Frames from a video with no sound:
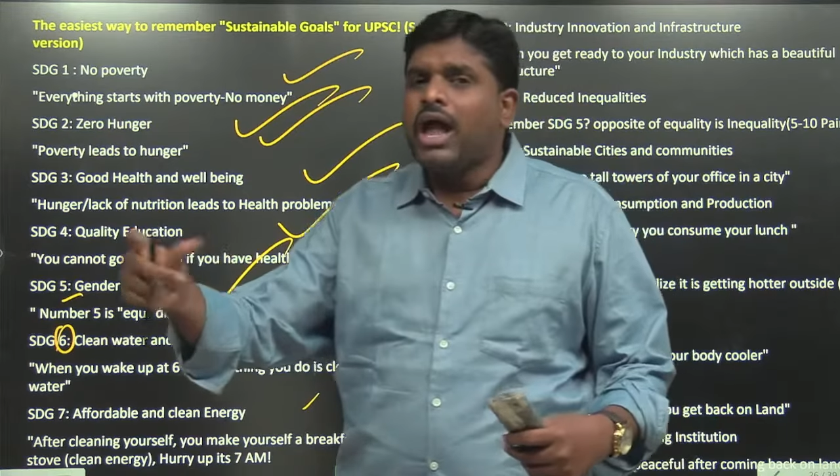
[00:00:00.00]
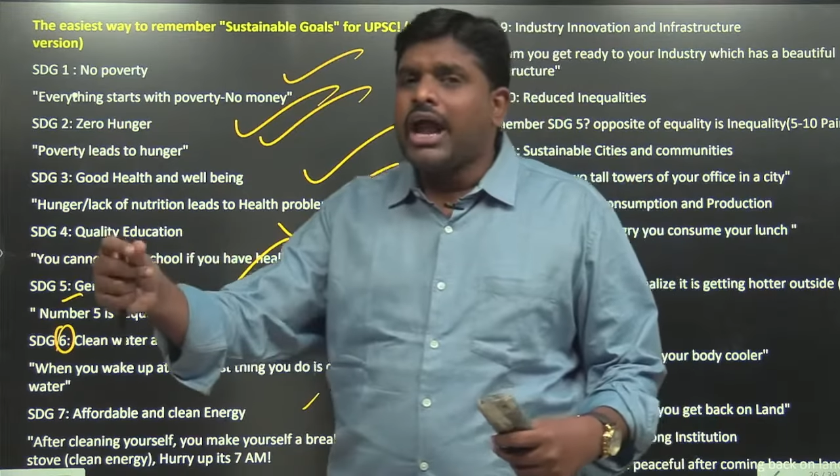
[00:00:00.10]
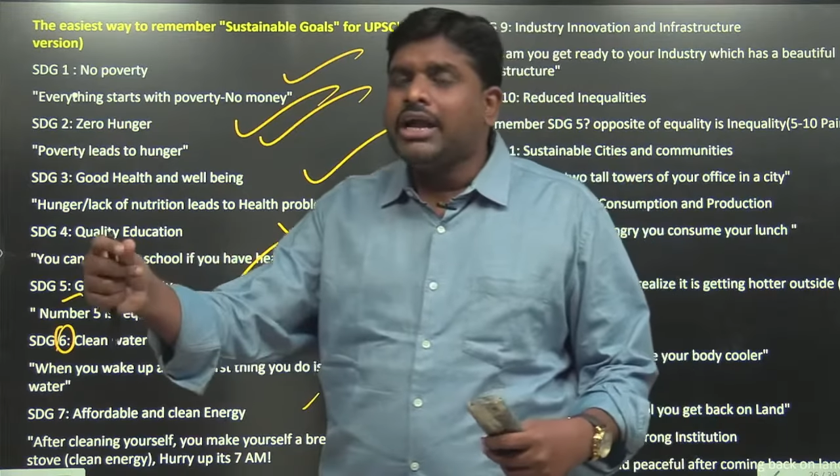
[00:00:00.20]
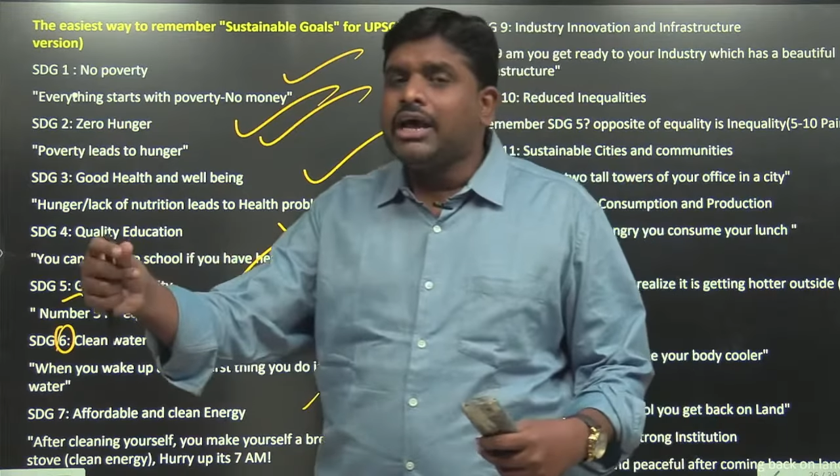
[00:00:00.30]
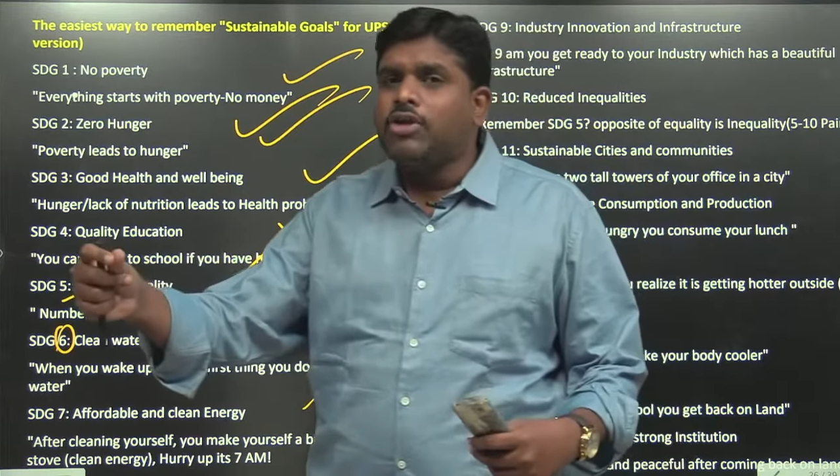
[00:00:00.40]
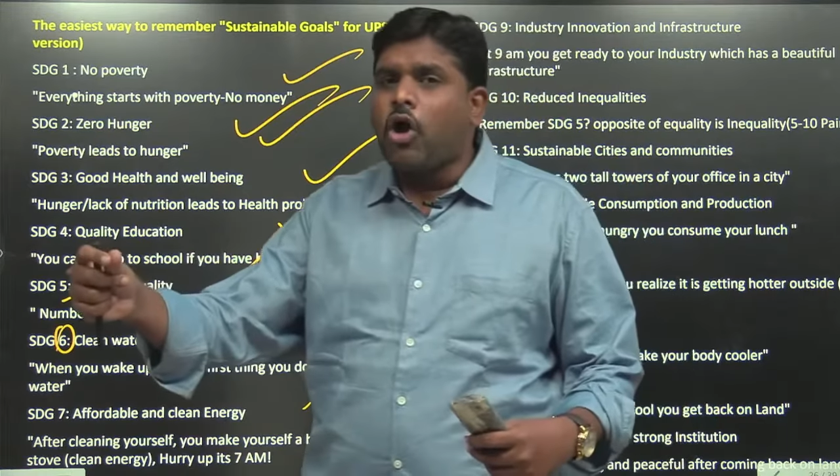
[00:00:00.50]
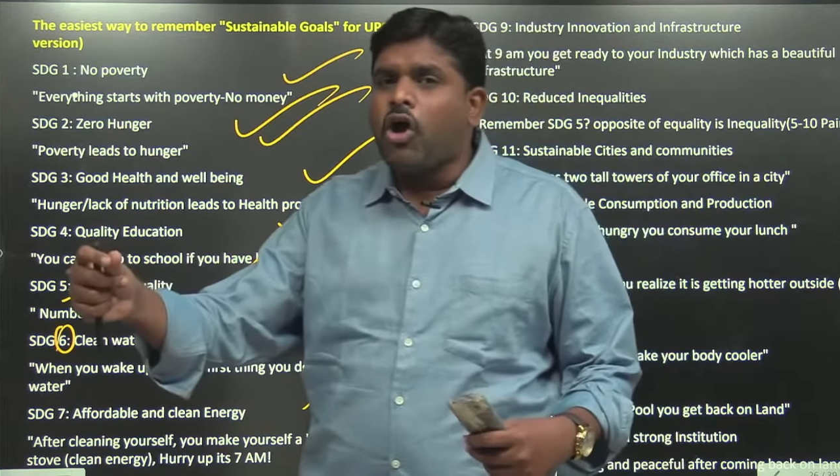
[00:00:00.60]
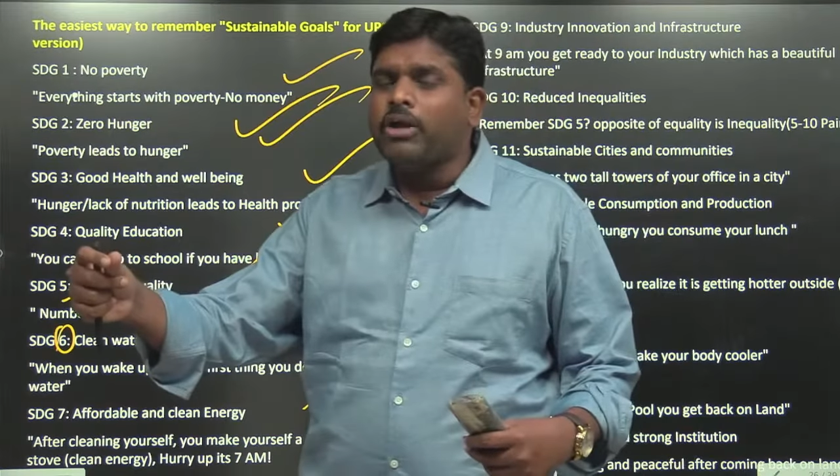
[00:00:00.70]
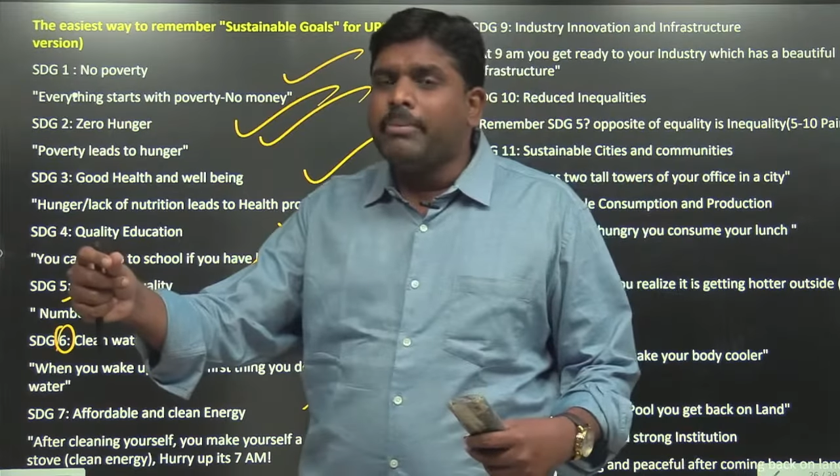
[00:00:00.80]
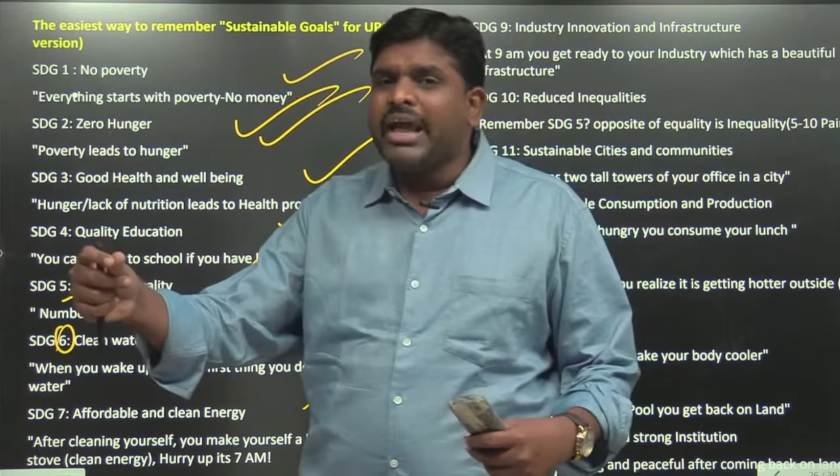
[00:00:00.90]
and I will
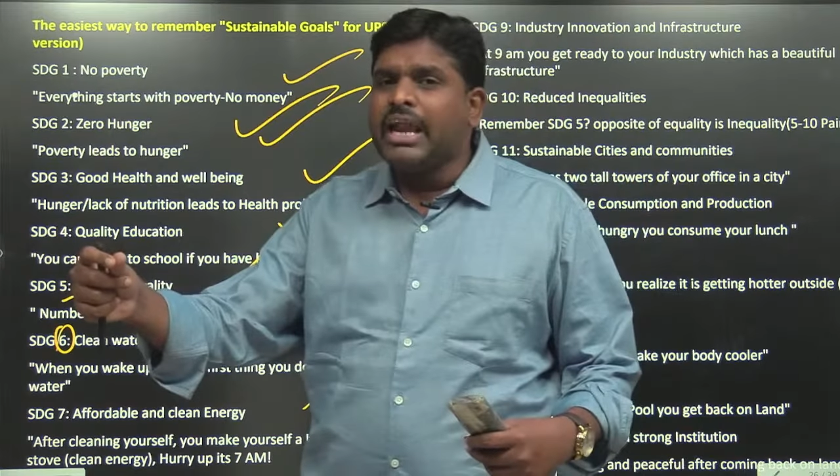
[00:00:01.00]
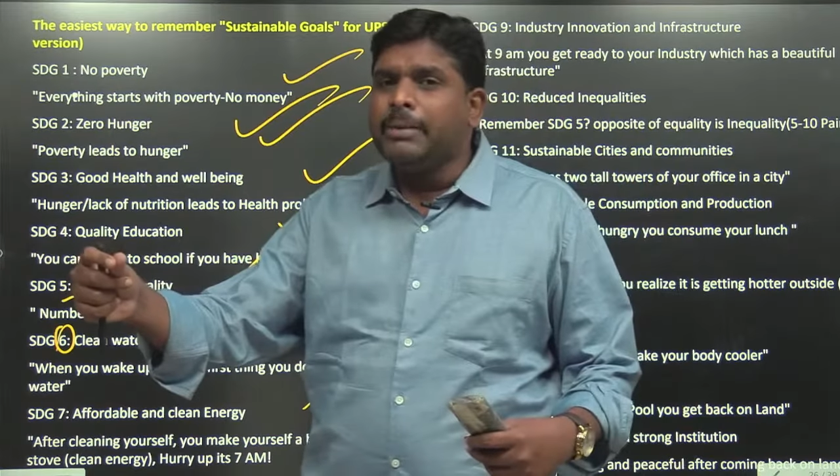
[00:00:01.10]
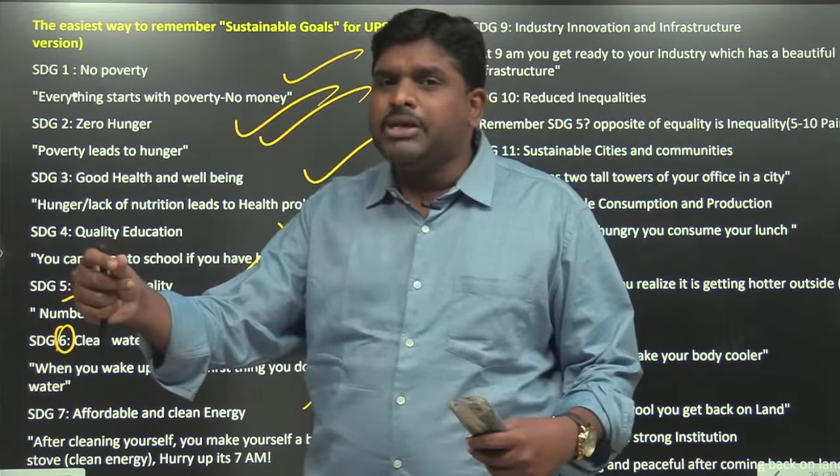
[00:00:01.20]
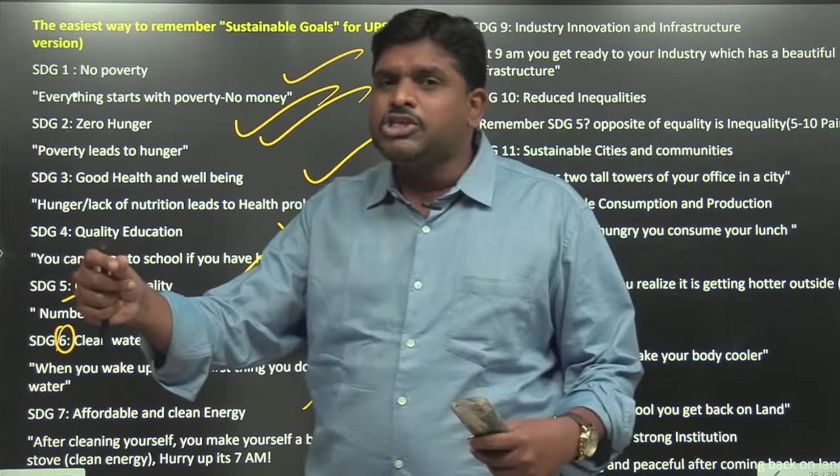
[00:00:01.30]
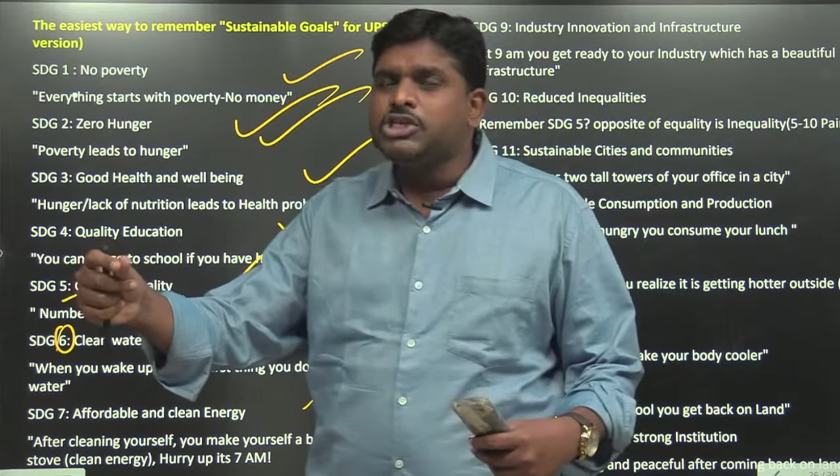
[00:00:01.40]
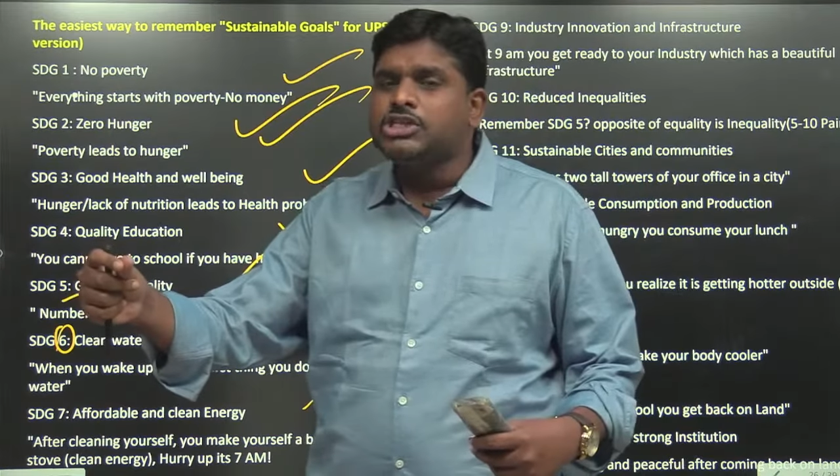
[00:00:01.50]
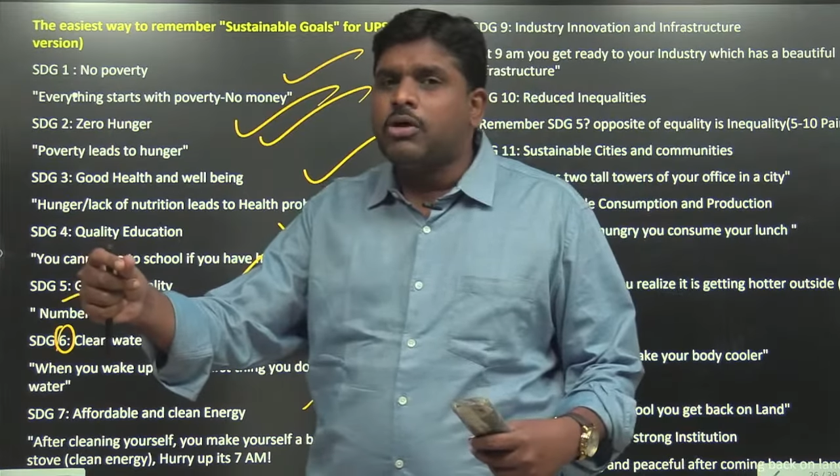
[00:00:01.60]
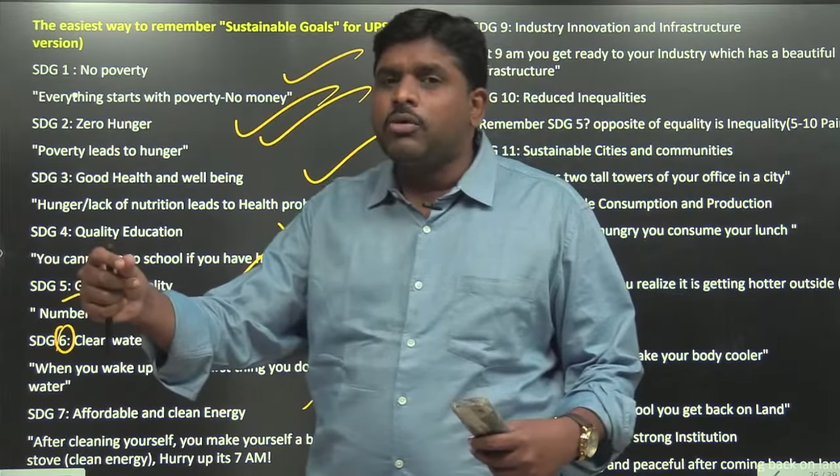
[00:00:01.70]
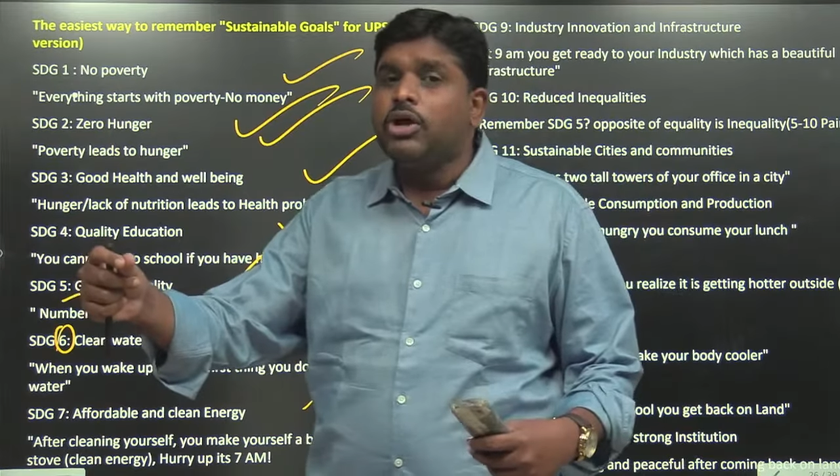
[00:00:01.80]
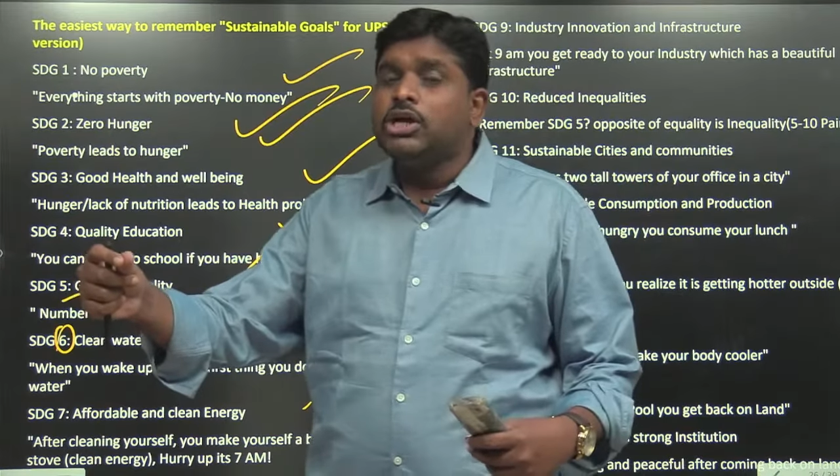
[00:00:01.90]
on my LPG
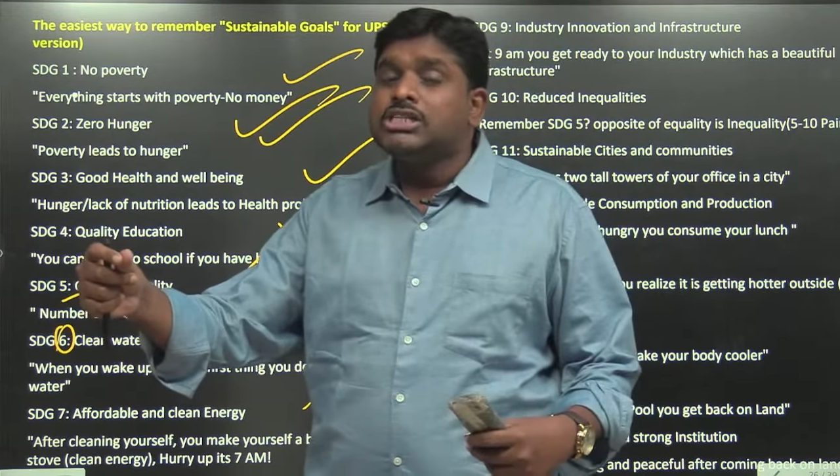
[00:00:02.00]
stove.